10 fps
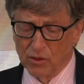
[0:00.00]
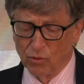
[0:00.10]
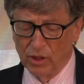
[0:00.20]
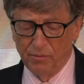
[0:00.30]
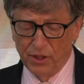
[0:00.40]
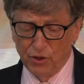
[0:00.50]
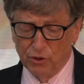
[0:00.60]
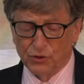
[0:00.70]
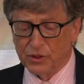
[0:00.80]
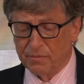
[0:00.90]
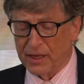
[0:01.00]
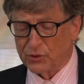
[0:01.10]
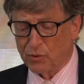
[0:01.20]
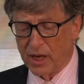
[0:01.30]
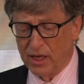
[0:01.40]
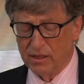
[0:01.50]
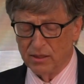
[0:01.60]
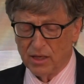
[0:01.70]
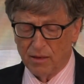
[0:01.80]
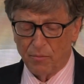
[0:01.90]
really being used in the best
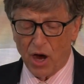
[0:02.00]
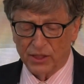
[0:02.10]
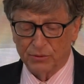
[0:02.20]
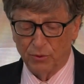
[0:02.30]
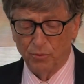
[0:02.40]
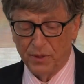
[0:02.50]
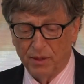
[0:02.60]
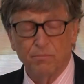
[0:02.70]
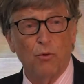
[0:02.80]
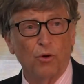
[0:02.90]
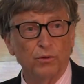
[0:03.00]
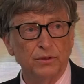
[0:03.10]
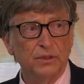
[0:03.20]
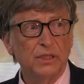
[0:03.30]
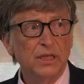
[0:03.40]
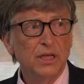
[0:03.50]
way possible will be important.